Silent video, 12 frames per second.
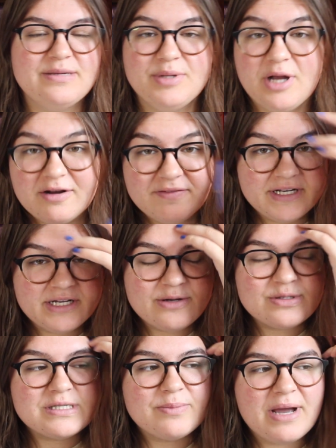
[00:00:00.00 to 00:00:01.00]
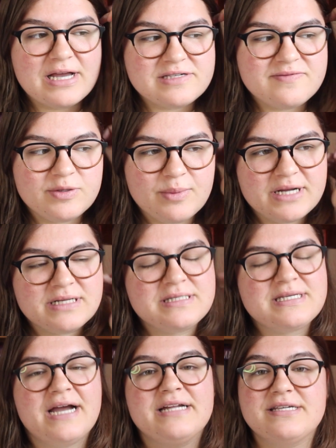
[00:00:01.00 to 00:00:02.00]
TBR videos the past few
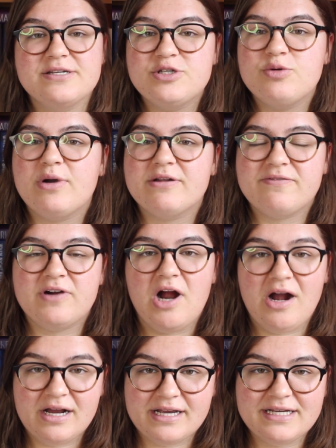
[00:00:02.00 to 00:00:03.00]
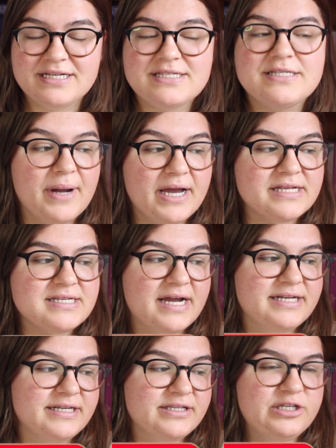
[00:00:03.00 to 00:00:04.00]
months. I did do one for August, but
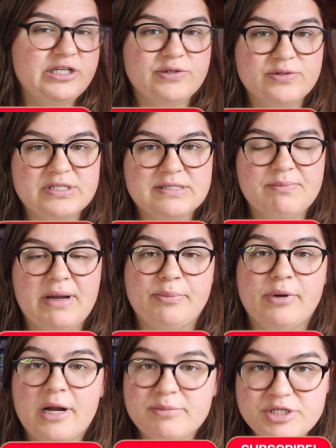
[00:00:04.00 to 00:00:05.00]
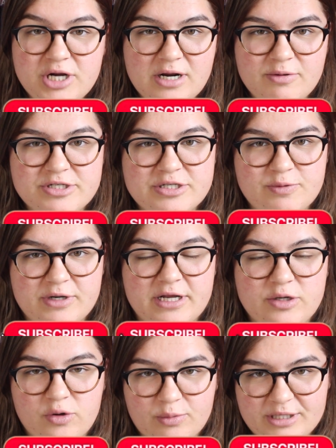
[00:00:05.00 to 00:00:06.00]
I didn't use my prompt jar, which is what I
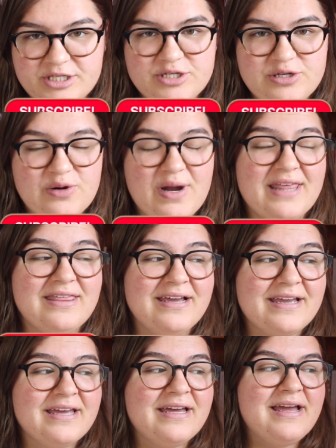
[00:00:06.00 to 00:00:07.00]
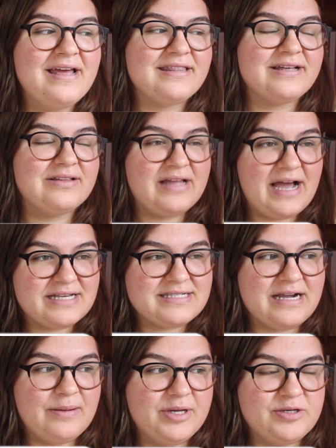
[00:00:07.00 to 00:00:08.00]
normally do. I think the last
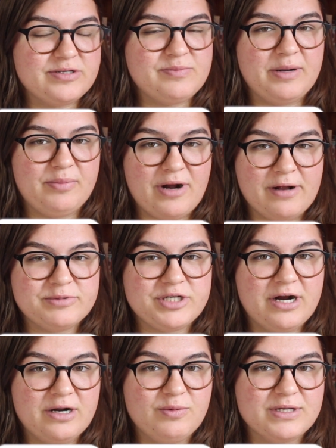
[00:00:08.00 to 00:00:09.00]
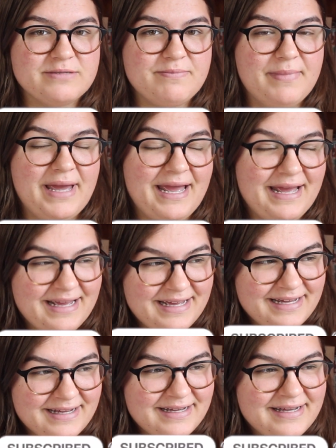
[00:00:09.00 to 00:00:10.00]
time I used my prompt jar was
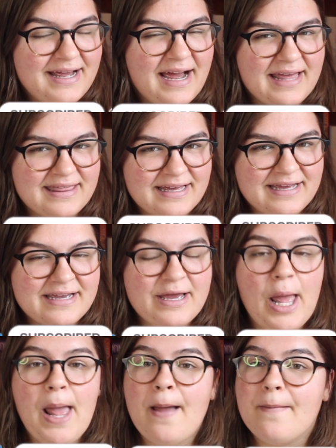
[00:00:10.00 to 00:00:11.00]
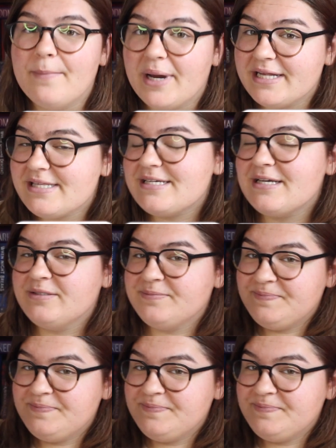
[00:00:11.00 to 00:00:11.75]
May, I think, but